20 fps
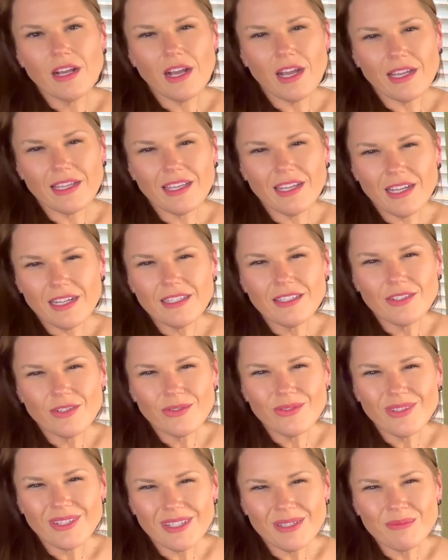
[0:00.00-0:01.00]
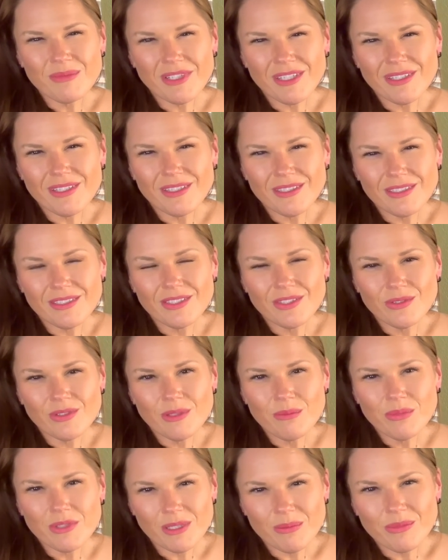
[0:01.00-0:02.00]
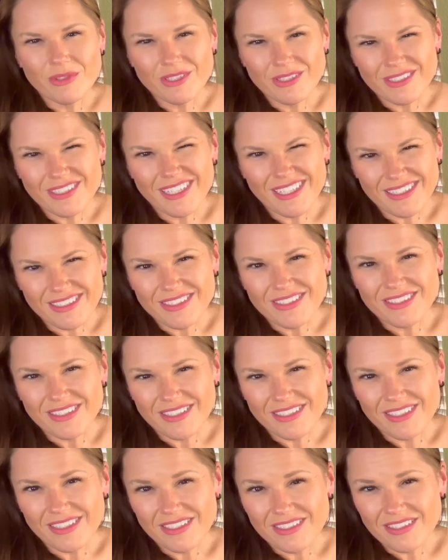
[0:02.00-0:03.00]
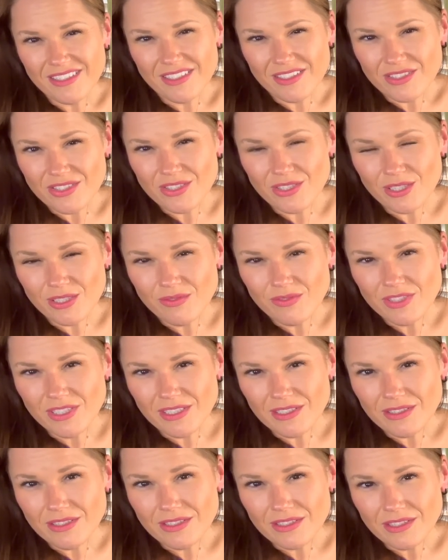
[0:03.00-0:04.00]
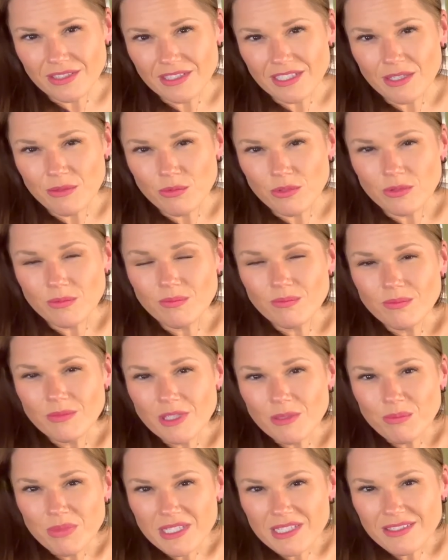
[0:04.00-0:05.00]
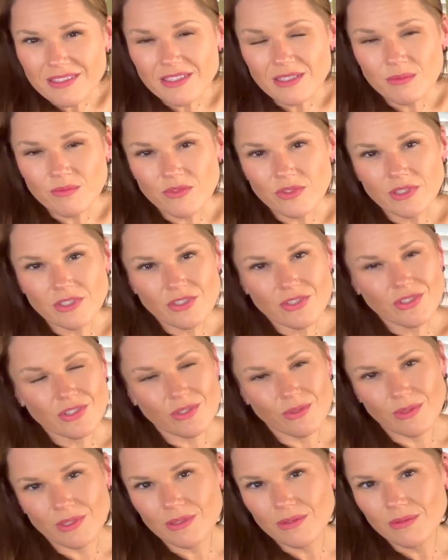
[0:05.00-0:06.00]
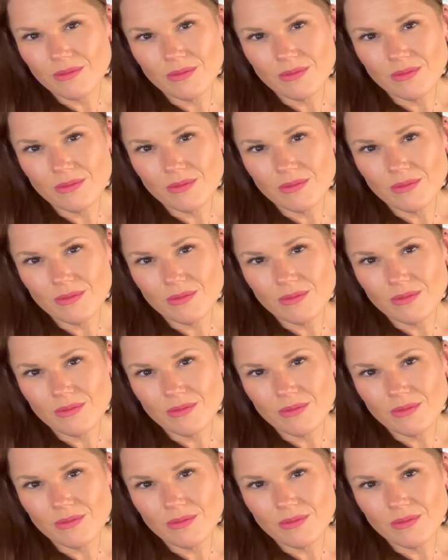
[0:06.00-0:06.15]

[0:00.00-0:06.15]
I kind of know that I'm not going to do it, but I'm going to kind of say yes, like a soft yes, and that will appease them for just do it.